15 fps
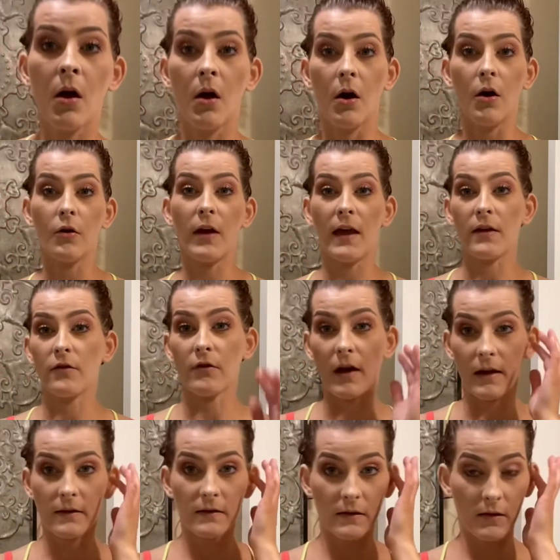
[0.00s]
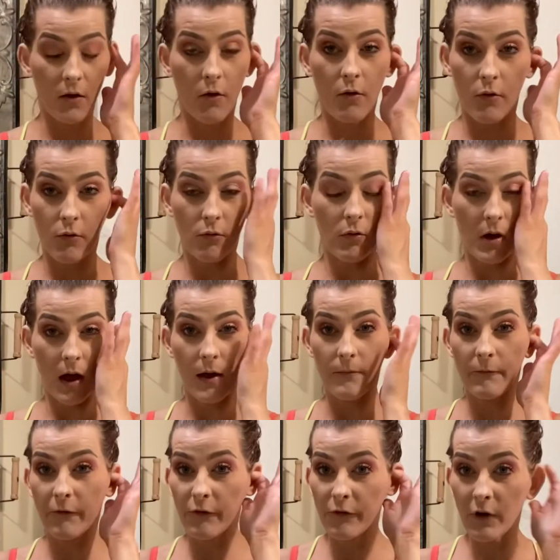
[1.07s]
Okay, you guys, so I'm
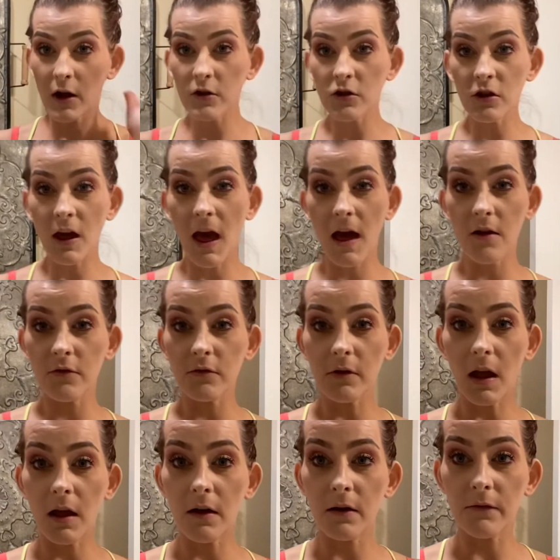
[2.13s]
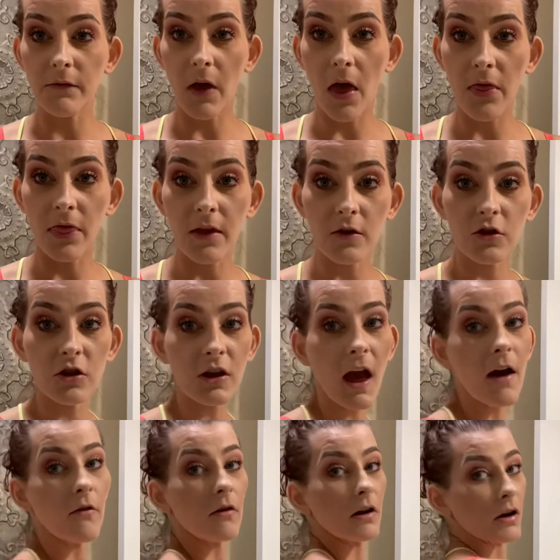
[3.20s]
fresh out of the
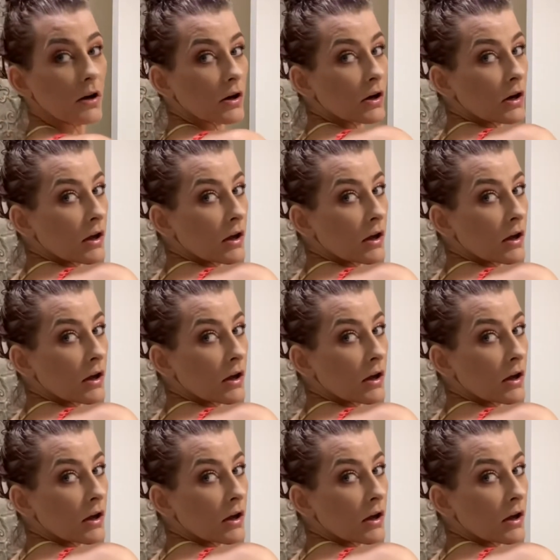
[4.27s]
shower